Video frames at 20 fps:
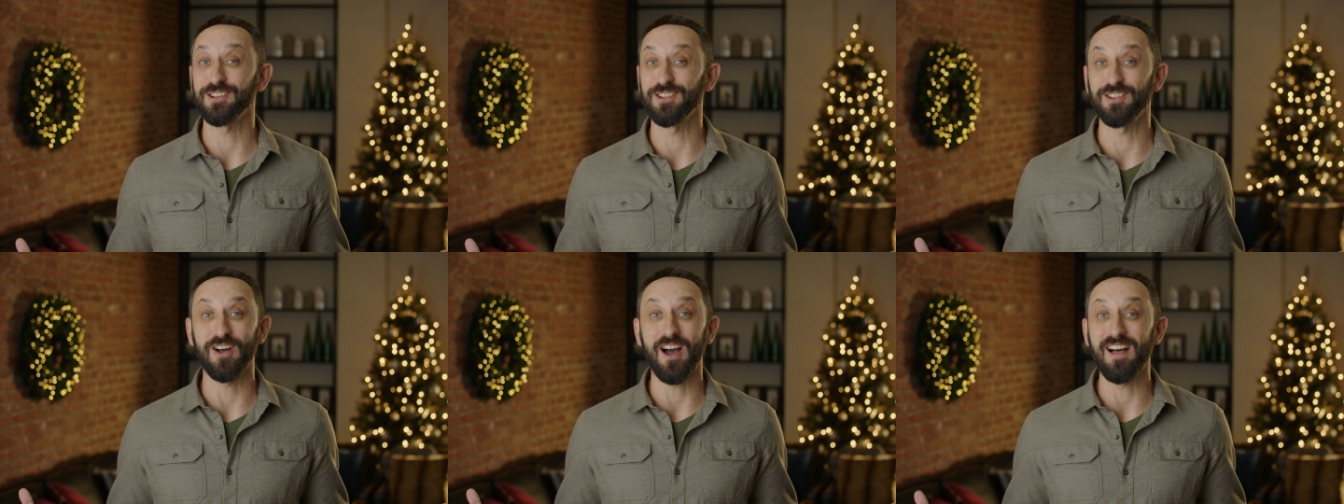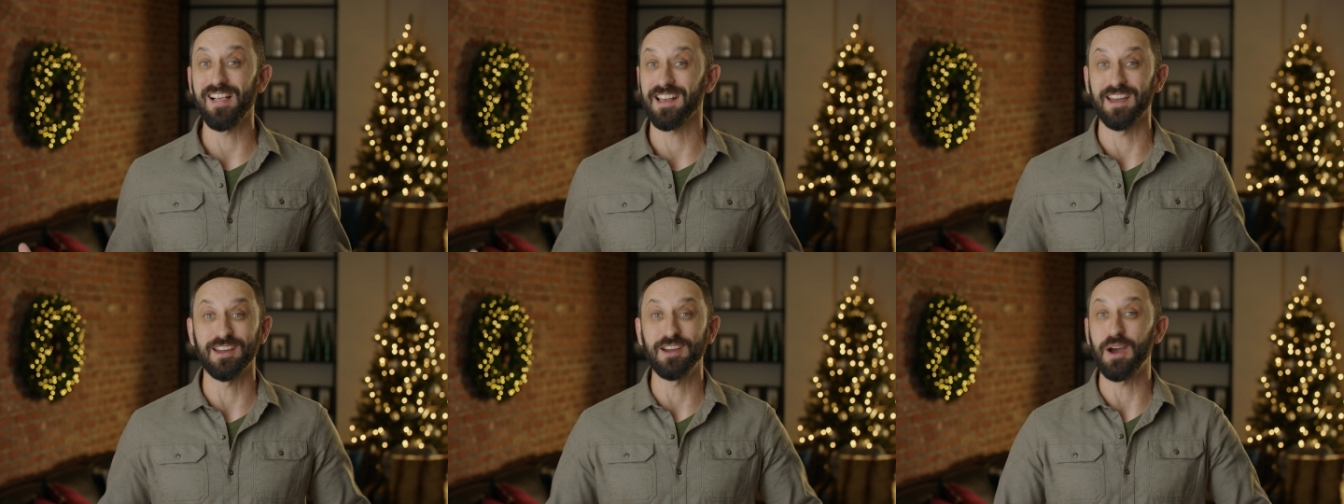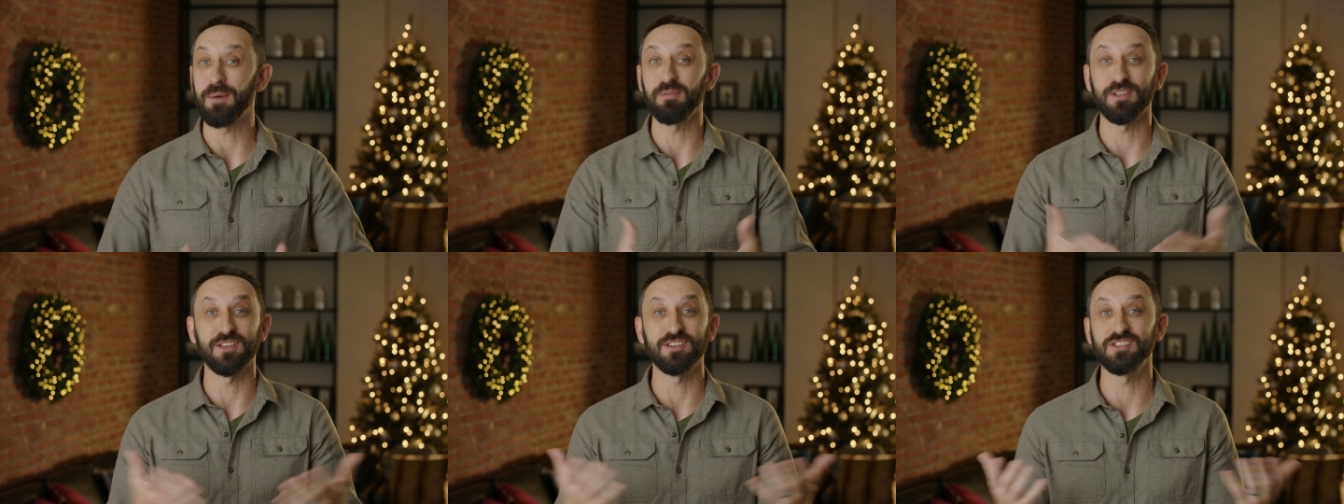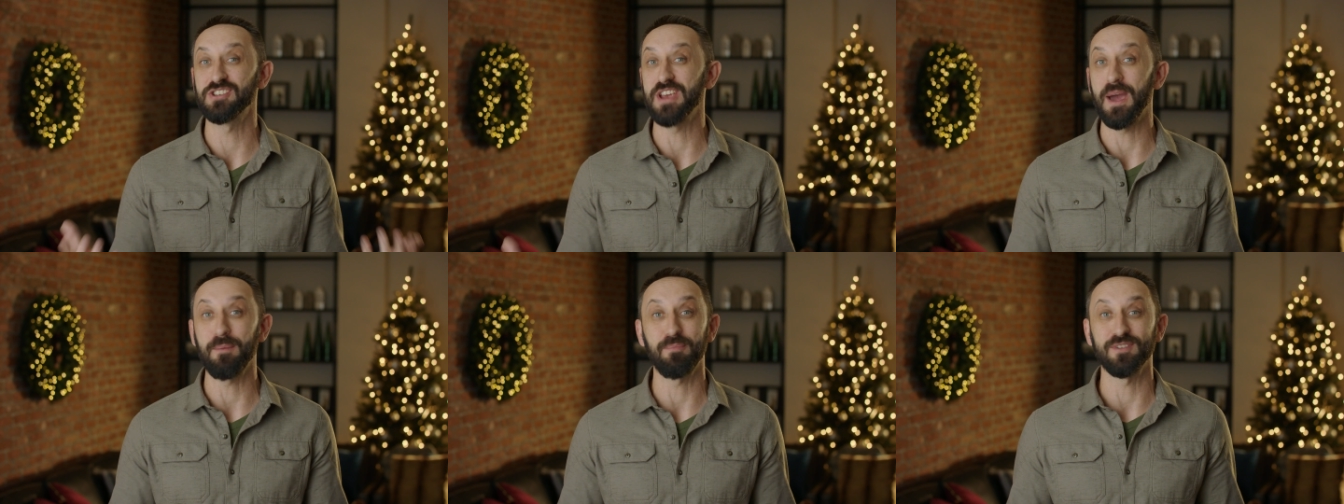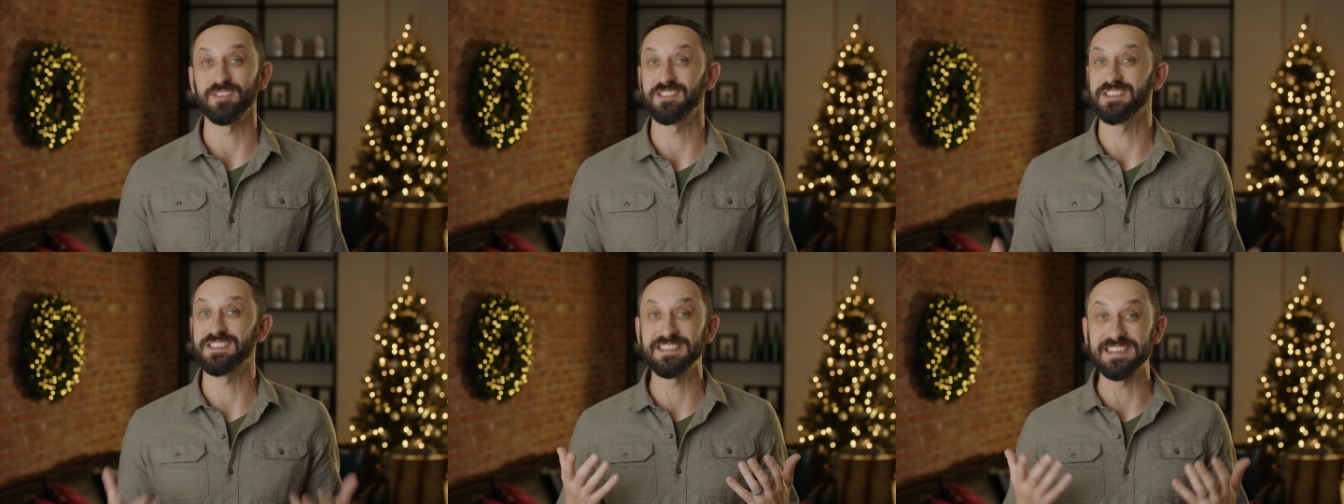a lot like a couple of
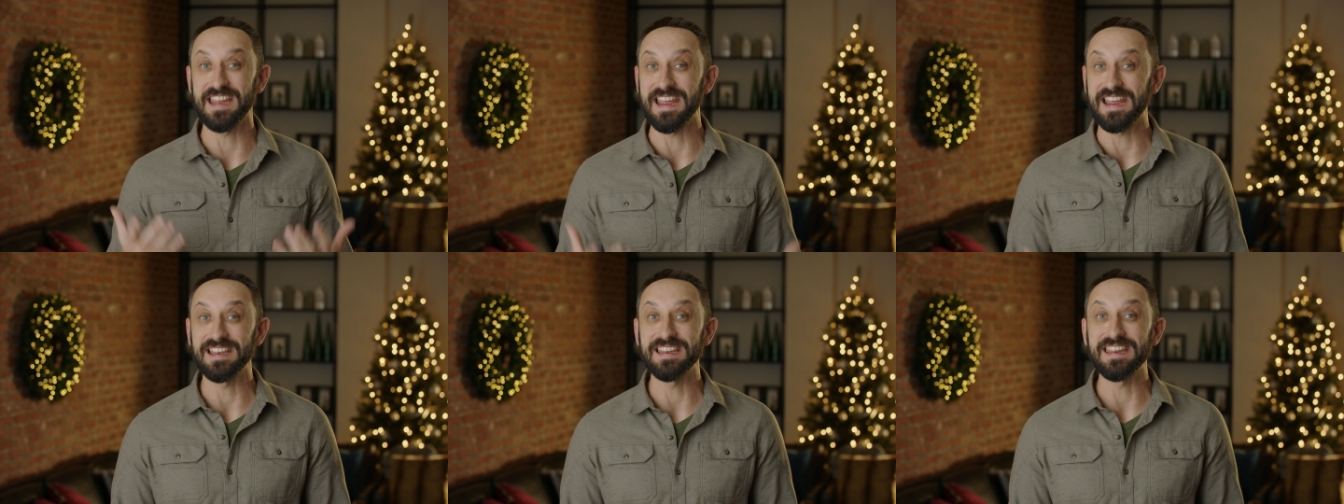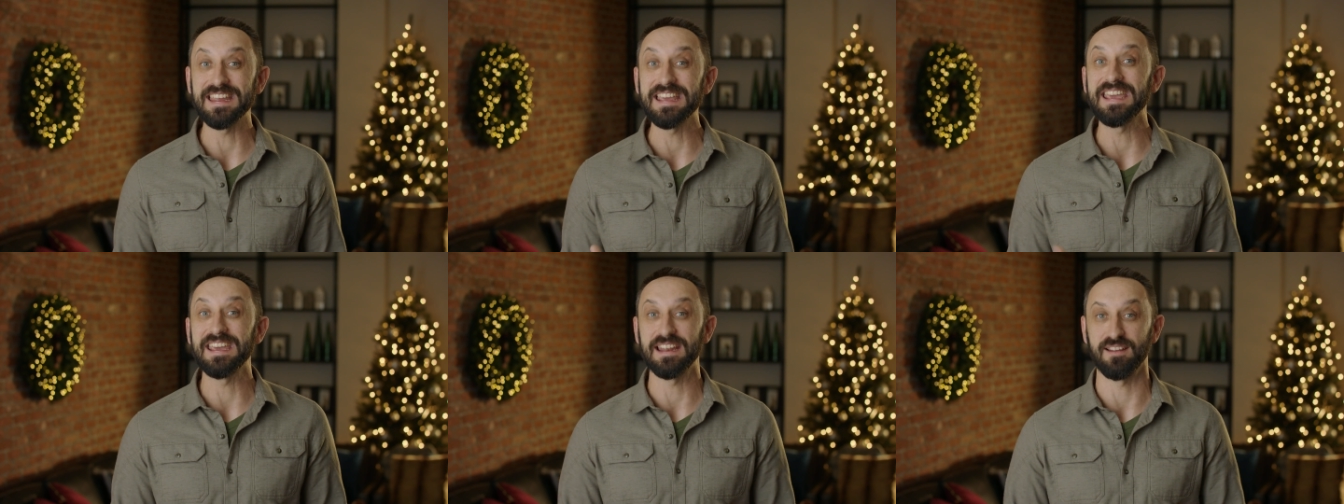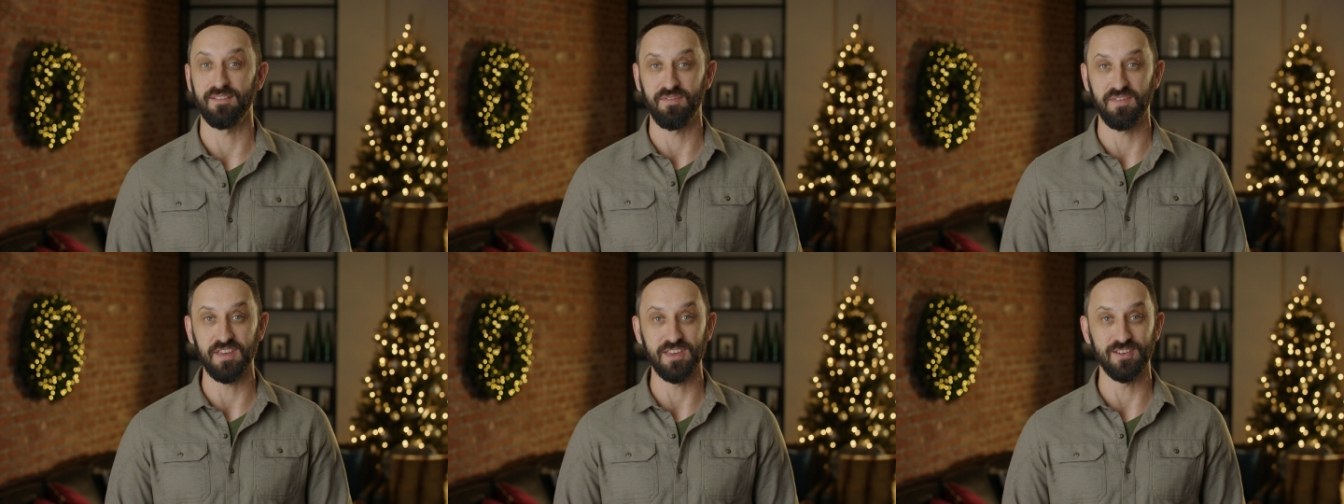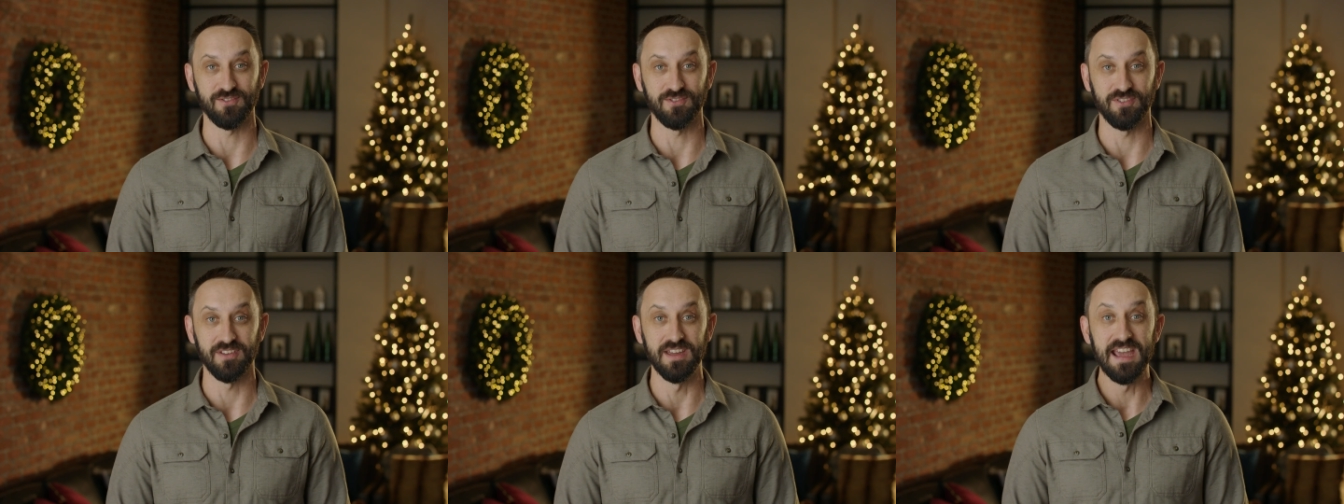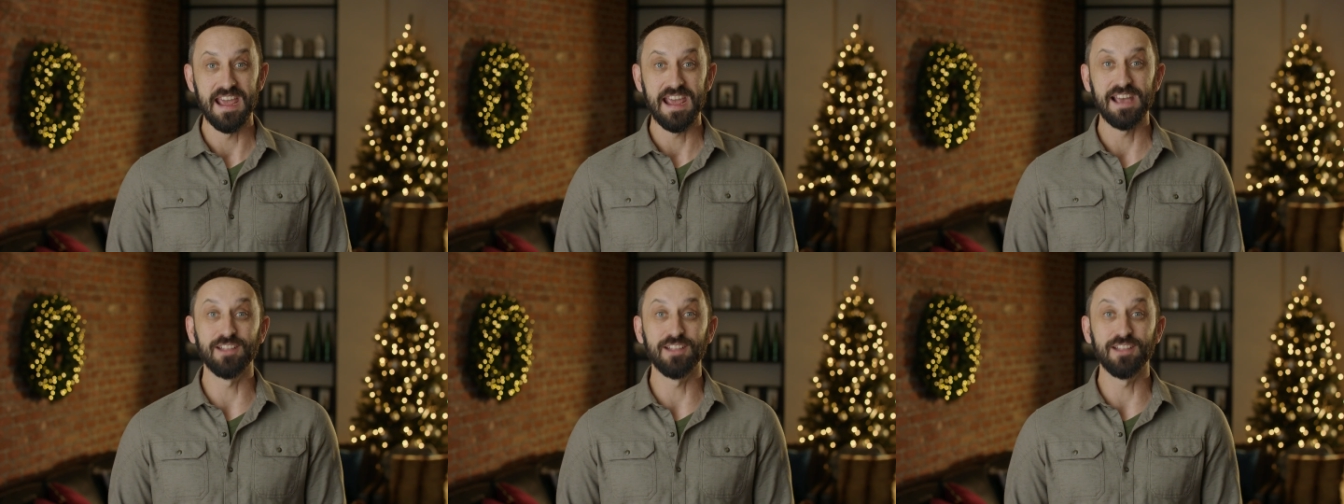shepherds standing in a field.